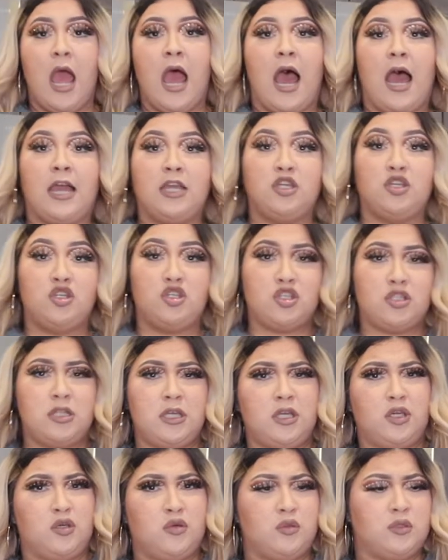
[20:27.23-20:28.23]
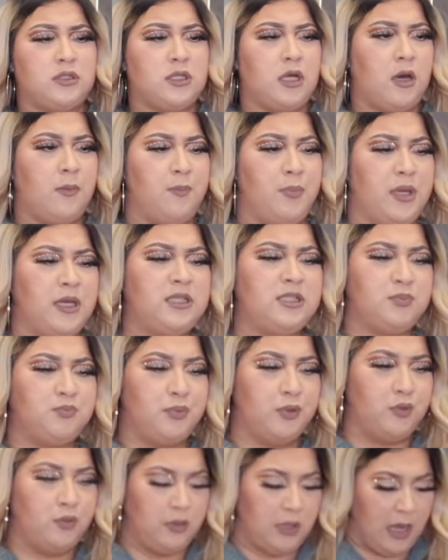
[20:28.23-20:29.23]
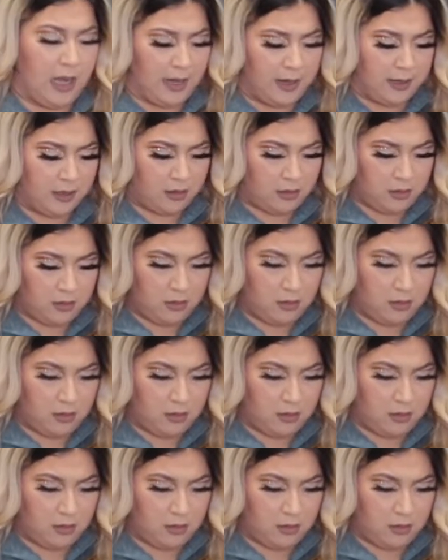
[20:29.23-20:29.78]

I usually use a big spoon, like